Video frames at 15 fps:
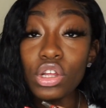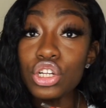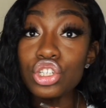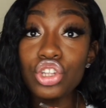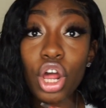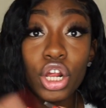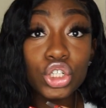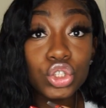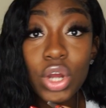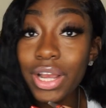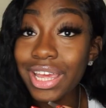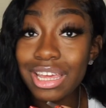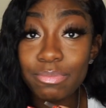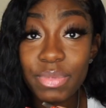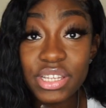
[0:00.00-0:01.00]
start a
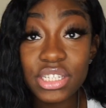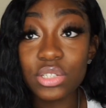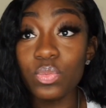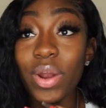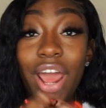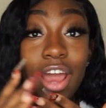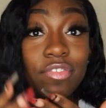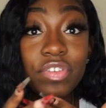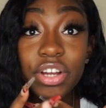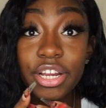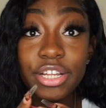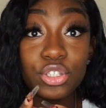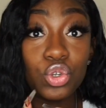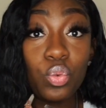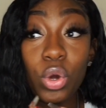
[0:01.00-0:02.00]
trucking business, whatever it
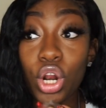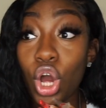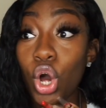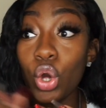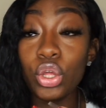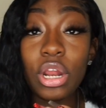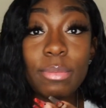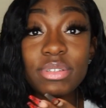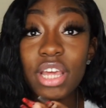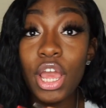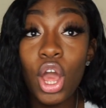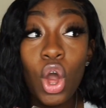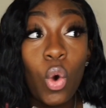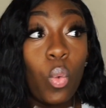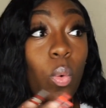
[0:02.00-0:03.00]
is, you want to, you know what I'm saying,
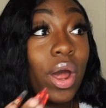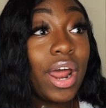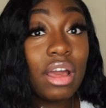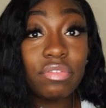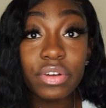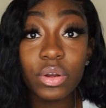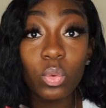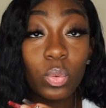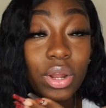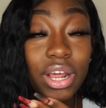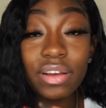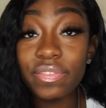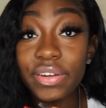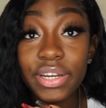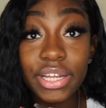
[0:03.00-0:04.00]

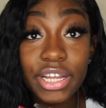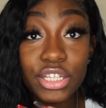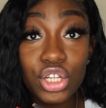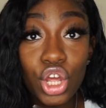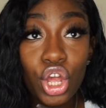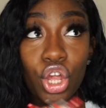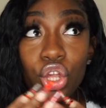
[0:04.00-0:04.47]
whatever it is,